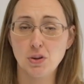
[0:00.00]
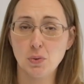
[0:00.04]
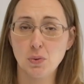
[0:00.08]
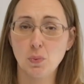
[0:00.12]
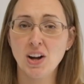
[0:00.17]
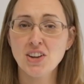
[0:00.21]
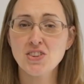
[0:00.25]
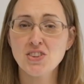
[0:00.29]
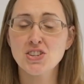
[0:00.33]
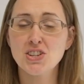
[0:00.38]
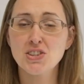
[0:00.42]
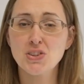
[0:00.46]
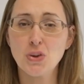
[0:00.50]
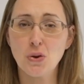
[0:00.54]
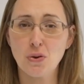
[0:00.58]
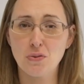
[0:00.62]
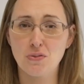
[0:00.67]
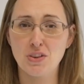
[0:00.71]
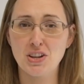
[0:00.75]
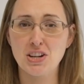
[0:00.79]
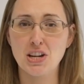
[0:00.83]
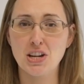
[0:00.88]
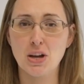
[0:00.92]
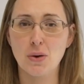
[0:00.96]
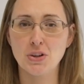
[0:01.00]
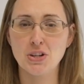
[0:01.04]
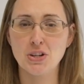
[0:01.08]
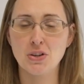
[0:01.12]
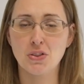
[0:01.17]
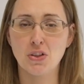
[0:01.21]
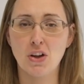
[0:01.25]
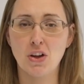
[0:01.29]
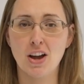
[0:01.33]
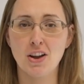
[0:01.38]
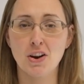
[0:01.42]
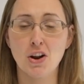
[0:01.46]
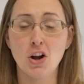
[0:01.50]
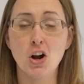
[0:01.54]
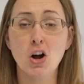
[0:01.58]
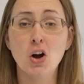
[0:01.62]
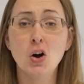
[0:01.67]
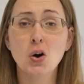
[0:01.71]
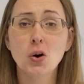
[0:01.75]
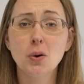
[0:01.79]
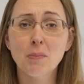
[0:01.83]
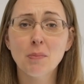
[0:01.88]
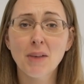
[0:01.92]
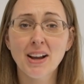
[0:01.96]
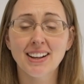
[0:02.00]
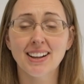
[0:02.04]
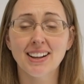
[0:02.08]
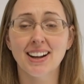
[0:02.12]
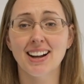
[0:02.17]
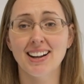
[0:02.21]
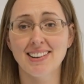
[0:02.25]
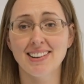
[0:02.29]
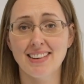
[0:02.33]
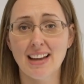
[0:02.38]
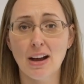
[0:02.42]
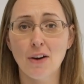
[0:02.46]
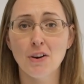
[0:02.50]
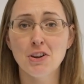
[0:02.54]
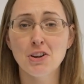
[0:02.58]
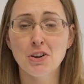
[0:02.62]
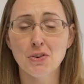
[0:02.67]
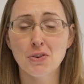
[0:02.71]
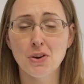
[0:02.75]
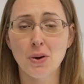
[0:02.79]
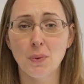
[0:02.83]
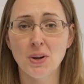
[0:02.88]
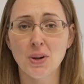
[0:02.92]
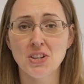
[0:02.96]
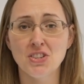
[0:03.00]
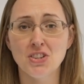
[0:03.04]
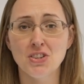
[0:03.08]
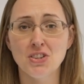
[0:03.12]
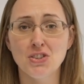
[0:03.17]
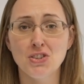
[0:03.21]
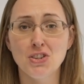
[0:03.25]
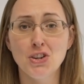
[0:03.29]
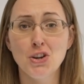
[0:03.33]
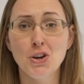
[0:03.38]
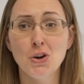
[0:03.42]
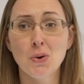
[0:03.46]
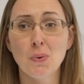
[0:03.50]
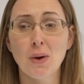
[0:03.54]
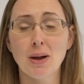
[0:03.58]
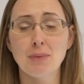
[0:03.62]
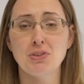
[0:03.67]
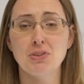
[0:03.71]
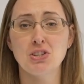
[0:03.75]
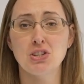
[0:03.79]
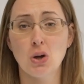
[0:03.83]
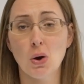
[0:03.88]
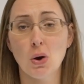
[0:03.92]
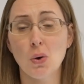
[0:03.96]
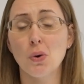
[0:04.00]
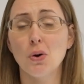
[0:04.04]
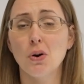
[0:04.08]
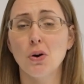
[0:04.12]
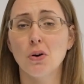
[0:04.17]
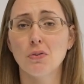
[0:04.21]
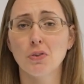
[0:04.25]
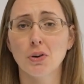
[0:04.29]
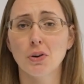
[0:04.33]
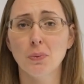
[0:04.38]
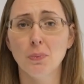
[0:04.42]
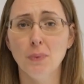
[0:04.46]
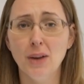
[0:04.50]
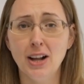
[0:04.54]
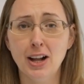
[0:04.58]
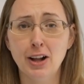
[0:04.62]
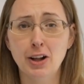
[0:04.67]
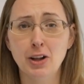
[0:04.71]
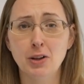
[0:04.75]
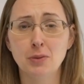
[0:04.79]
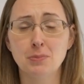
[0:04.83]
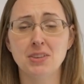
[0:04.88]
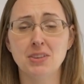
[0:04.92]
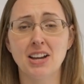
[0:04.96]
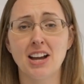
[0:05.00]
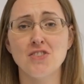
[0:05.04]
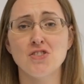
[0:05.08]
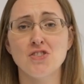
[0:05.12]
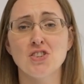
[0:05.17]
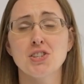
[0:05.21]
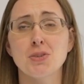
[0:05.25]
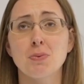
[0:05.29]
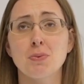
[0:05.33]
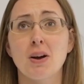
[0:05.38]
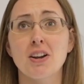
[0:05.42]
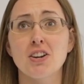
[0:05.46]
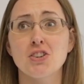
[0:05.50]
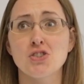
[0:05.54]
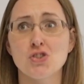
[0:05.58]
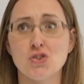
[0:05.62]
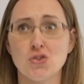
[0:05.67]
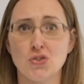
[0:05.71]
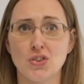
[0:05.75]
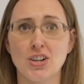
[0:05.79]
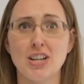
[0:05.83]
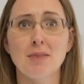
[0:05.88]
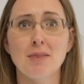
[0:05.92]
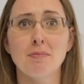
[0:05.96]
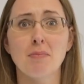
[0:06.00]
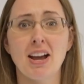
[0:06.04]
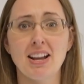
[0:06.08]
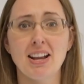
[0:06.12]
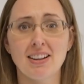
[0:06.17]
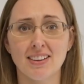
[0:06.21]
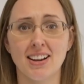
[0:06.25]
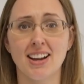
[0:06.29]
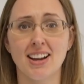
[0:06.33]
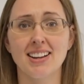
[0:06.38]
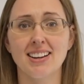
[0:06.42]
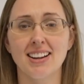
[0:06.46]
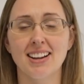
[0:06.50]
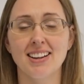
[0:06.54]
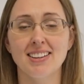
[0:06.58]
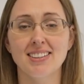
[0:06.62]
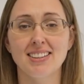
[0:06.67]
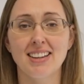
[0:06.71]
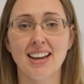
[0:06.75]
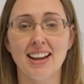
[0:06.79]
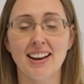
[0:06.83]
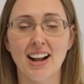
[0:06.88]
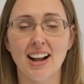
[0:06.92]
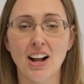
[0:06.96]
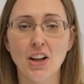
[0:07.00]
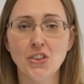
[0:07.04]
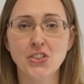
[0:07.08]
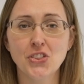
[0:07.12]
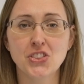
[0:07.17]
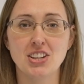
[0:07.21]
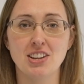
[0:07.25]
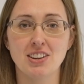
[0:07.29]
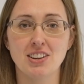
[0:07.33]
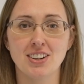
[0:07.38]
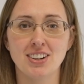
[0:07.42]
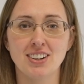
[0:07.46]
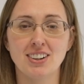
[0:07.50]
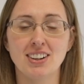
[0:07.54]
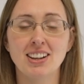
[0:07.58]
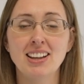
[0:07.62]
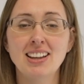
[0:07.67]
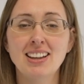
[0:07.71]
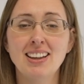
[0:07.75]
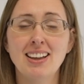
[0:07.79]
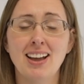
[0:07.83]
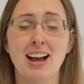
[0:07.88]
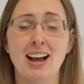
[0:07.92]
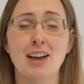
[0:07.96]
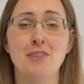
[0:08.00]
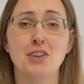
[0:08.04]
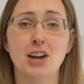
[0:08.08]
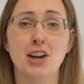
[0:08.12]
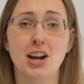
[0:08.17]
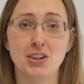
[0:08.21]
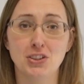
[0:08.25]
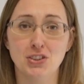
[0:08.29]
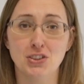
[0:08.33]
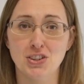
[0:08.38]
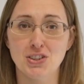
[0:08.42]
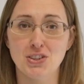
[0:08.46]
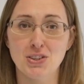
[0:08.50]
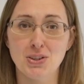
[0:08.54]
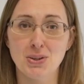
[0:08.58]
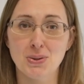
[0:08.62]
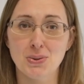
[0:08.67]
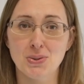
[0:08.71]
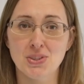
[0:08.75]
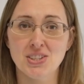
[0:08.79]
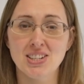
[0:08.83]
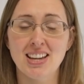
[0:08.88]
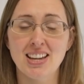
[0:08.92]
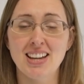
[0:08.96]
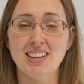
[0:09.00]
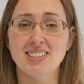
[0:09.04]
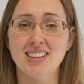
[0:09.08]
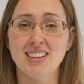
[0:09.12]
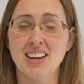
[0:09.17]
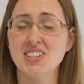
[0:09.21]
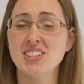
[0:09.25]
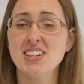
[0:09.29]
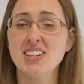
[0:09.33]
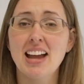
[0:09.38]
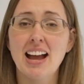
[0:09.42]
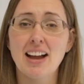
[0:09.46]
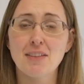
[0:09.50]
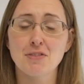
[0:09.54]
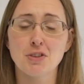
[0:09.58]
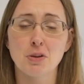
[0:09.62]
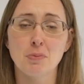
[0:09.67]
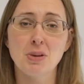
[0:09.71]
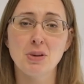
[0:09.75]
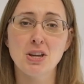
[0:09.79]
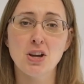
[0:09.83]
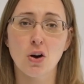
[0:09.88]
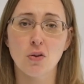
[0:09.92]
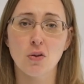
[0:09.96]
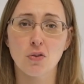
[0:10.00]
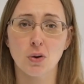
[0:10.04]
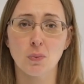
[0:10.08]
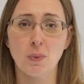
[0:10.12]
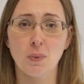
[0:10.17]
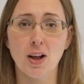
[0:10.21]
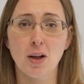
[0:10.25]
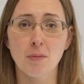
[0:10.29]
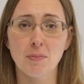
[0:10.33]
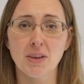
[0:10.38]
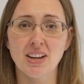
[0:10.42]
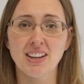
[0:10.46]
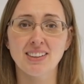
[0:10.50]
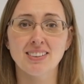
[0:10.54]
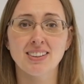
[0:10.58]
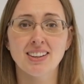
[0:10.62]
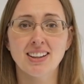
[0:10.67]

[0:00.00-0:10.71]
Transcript: watched this whole video and you thought, oh my God, now I don't know what to do, I'm so overwhelmed, I just want to treat my gut and get healthier, I've got good news. It doesn't have to be overwhelming.